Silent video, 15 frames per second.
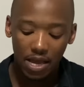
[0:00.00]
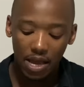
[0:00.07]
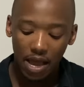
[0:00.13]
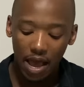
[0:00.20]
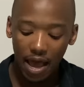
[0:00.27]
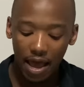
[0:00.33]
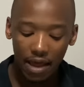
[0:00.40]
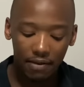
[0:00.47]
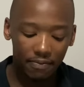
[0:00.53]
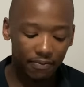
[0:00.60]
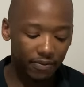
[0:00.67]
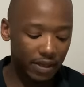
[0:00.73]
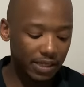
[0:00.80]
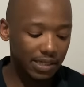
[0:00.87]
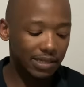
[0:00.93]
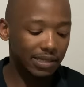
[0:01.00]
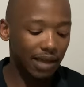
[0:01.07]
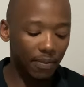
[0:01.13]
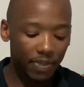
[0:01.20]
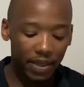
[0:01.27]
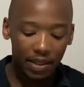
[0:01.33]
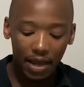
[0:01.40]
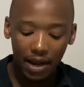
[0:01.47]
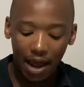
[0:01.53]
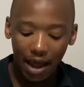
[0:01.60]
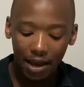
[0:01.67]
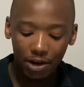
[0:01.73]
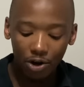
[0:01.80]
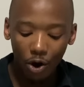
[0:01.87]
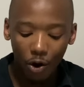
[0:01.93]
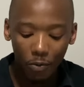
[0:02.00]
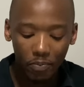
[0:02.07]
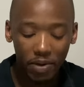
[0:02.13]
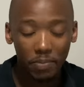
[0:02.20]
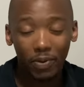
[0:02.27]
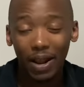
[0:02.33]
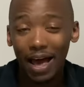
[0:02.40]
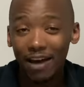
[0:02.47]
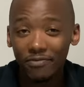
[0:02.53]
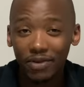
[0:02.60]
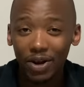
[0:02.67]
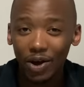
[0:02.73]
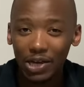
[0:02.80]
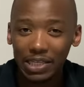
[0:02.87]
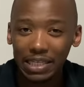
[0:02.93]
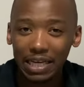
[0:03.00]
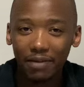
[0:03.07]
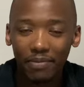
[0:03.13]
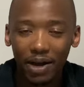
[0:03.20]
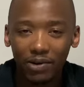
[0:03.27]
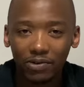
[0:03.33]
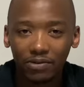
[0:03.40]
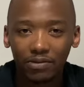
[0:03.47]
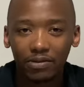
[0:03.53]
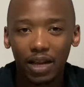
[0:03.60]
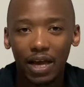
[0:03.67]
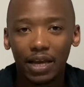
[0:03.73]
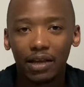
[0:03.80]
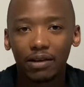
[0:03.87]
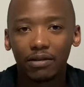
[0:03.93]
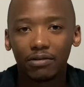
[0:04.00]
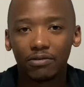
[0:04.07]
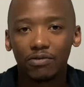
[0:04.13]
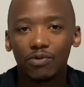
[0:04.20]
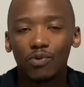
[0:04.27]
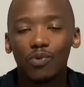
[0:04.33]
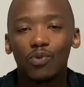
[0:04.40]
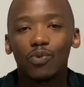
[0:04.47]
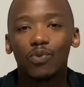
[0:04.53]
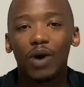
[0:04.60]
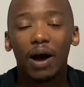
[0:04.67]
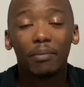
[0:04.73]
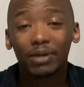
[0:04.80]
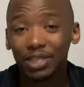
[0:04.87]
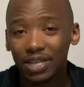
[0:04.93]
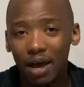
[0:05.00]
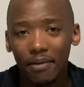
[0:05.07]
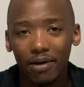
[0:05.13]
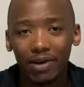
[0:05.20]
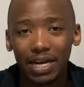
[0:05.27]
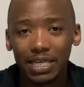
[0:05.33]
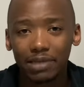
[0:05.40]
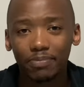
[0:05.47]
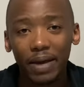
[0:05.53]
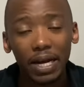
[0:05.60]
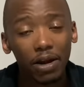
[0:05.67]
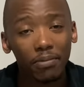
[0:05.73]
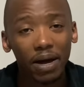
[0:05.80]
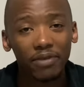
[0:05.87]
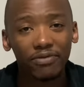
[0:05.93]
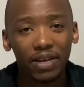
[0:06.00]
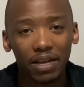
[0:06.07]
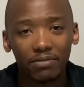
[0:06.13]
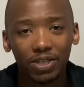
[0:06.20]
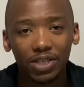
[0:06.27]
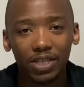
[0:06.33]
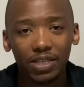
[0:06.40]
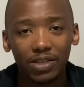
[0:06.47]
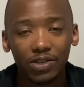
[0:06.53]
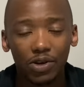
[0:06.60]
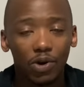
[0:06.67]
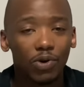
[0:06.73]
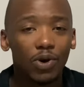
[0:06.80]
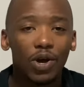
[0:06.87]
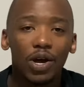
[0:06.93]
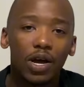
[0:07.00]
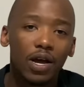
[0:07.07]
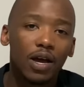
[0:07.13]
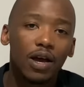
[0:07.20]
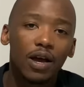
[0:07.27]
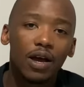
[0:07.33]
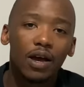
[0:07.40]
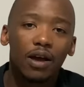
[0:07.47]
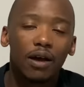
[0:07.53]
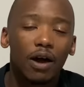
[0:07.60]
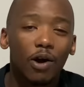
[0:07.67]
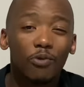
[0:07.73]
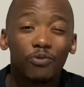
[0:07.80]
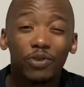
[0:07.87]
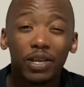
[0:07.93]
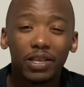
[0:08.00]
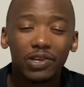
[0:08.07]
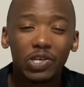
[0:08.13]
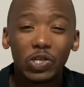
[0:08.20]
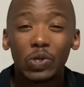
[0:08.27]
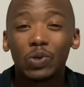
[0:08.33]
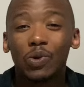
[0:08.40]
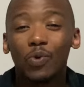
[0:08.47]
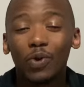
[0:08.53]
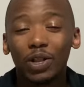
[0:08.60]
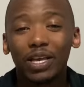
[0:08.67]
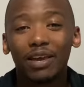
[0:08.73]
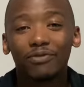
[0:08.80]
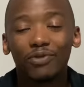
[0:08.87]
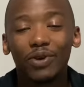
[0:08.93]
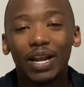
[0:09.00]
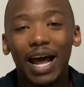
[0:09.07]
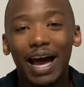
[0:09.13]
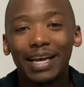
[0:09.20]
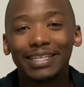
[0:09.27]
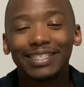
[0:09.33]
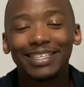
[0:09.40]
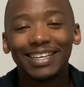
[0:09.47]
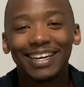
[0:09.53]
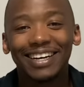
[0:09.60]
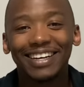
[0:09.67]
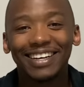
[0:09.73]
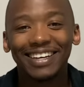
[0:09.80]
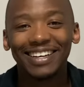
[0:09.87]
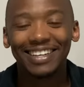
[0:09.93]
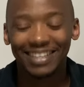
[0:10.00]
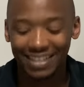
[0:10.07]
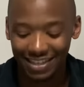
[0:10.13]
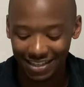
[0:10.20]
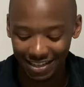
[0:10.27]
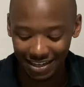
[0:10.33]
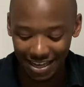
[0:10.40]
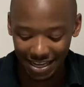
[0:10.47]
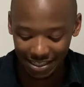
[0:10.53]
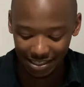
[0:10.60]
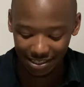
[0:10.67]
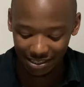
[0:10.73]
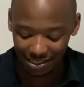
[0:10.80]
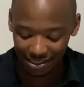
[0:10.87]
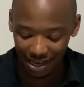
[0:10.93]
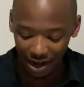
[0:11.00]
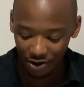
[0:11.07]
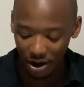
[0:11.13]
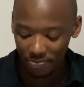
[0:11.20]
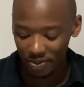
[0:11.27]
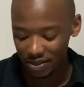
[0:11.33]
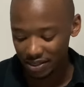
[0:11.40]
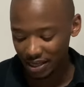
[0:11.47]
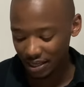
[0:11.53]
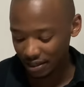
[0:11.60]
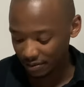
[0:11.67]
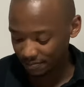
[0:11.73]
And this is something that I know people have been asking about, like how much time I really spend on my vending machines. So hopefully this will give you an idea. Let's unwrap this thing.